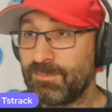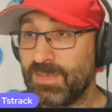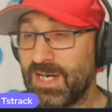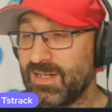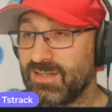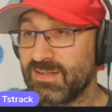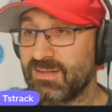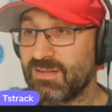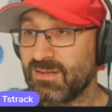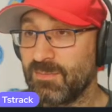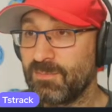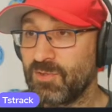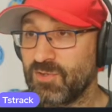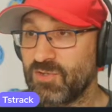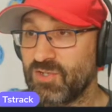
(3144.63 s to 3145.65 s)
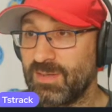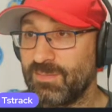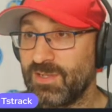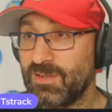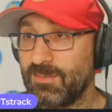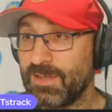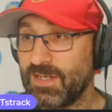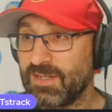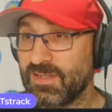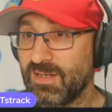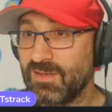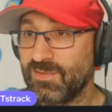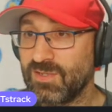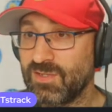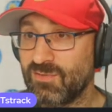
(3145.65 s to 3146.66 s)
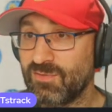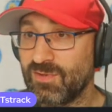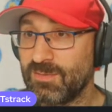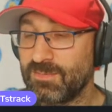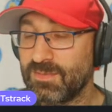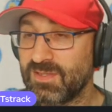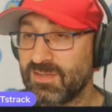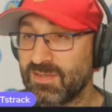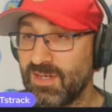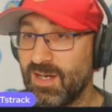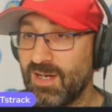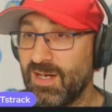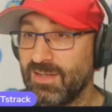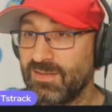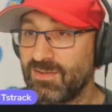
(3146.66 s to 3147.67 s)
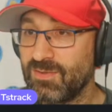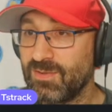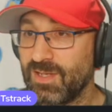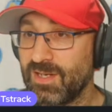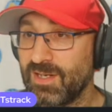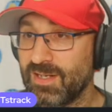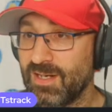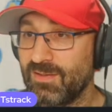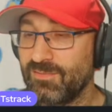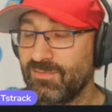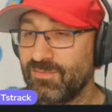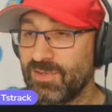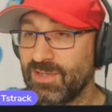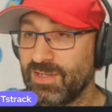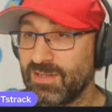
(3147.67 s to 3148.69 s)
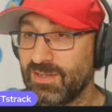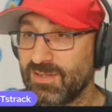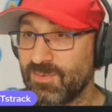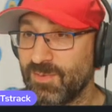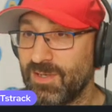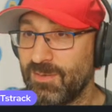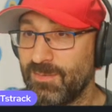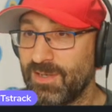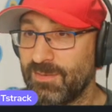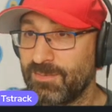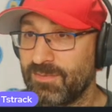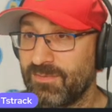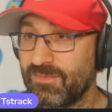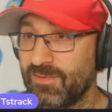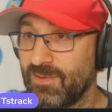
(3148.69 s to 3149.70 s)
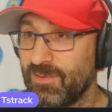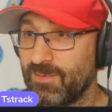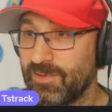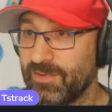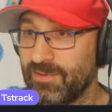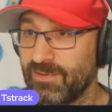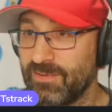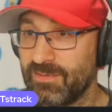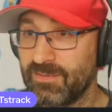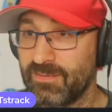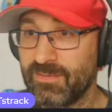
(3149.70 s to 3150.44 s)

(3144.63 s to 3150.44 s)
bad, it's going to push them into pass-heavy scripts. I do like Calvin Ridley as well, but I prefer Waddle.